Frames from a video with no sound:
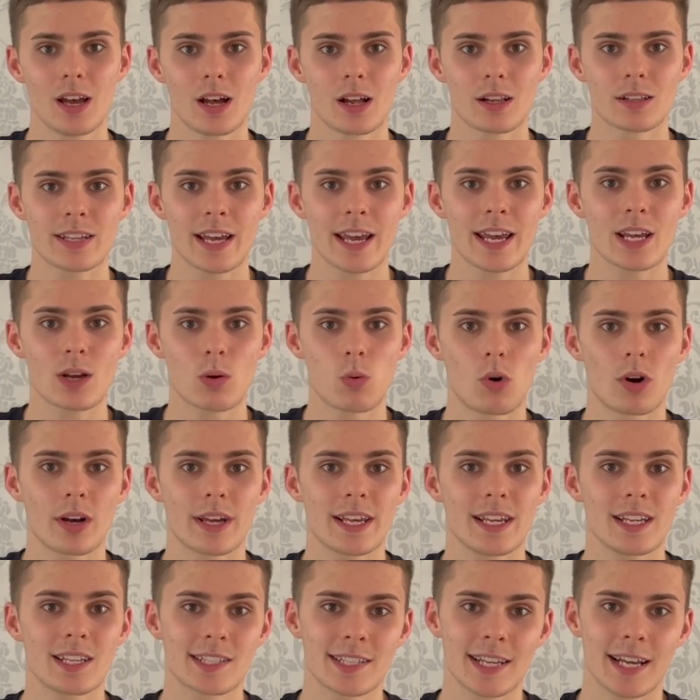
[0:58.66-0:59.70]
take what
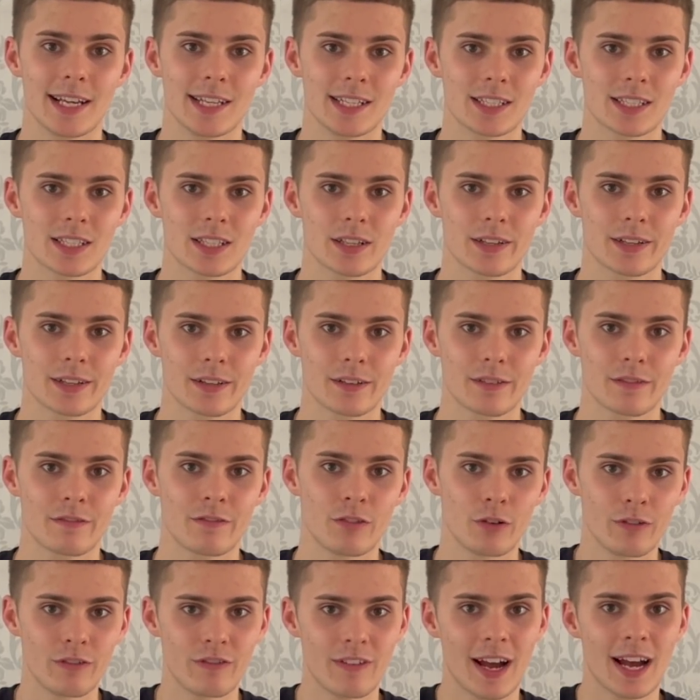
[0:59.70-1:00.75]
he says
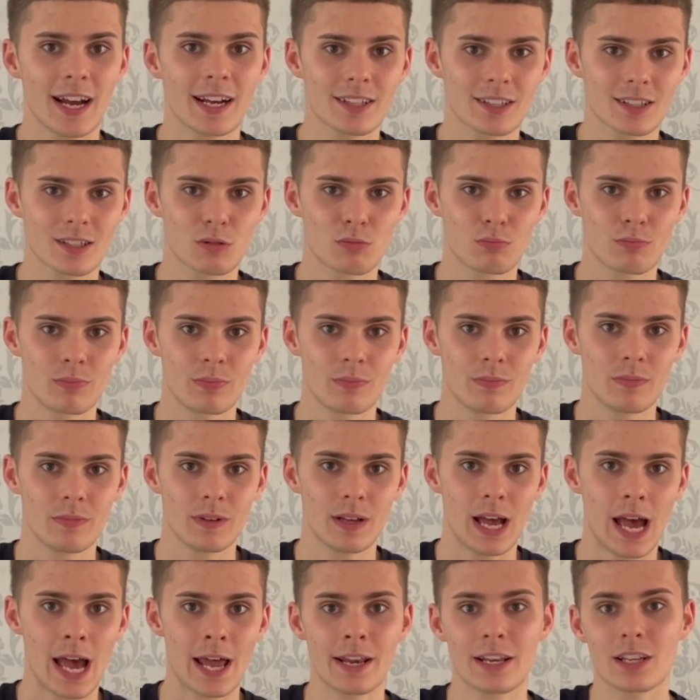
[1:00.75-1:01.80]
for fact.
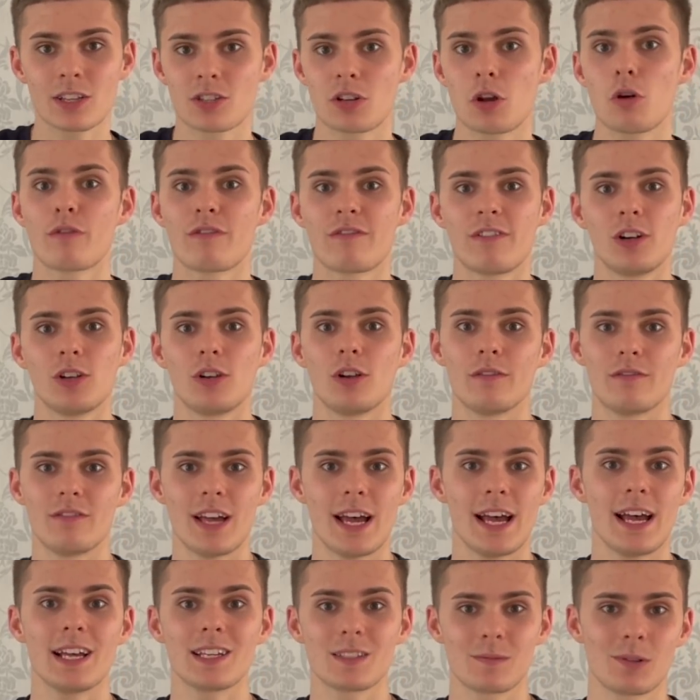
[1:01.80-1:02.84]
And it's no fault of
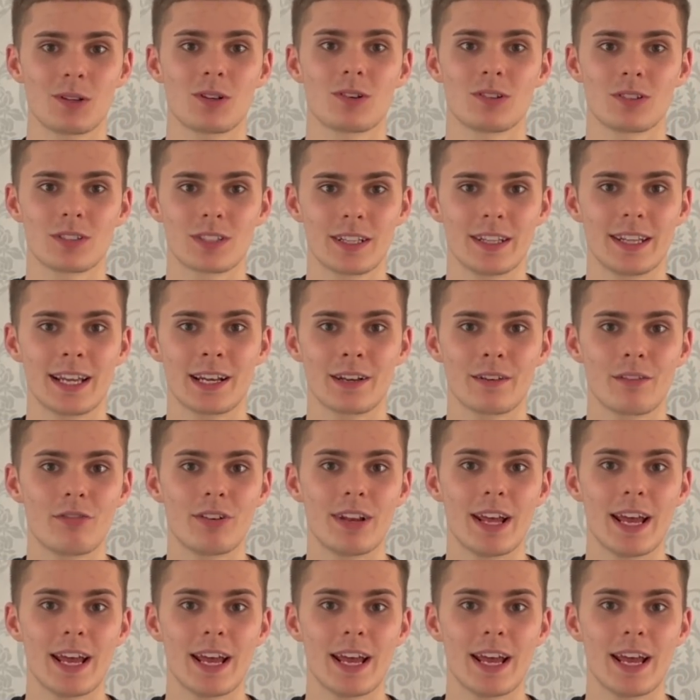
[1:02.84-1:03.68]
theirs, because at the end of the